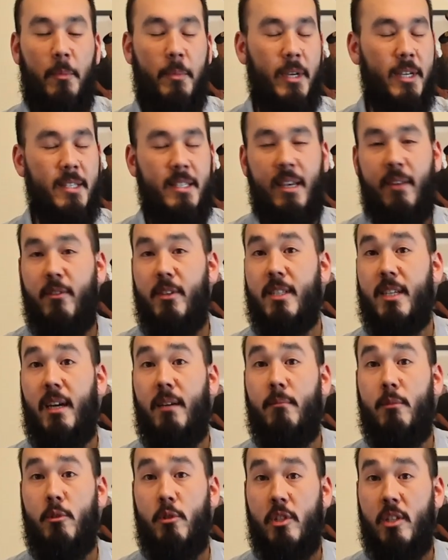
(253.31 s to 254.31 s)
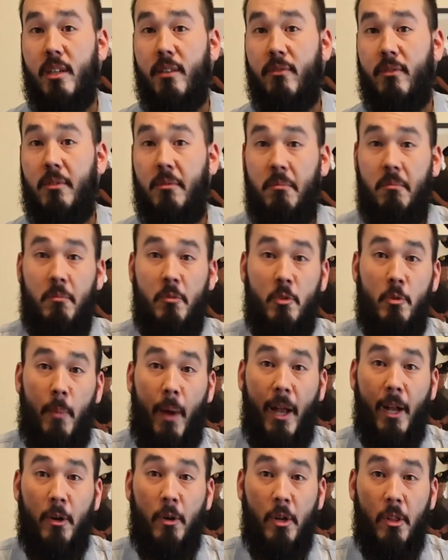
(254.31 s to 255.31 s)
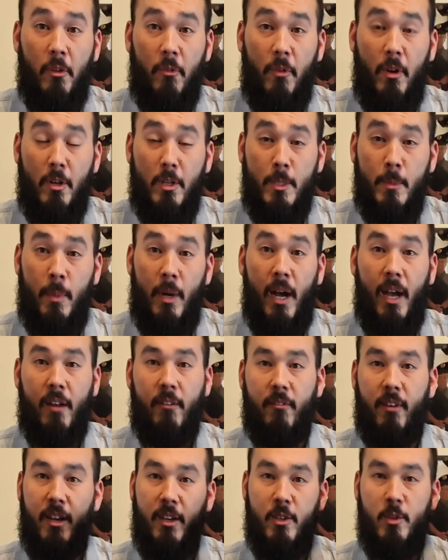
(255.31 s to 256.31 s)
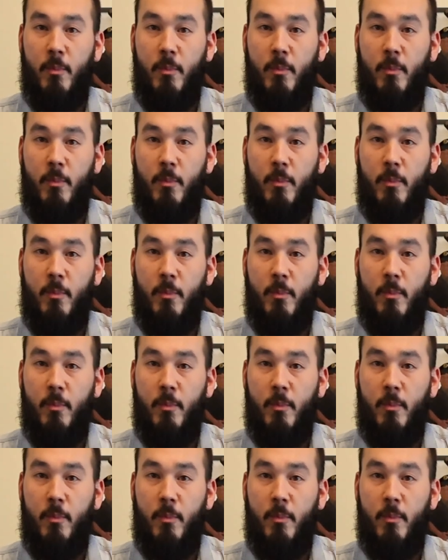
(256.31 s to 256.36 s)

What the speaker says: because every time you shift, you might go to the wrong spot, right?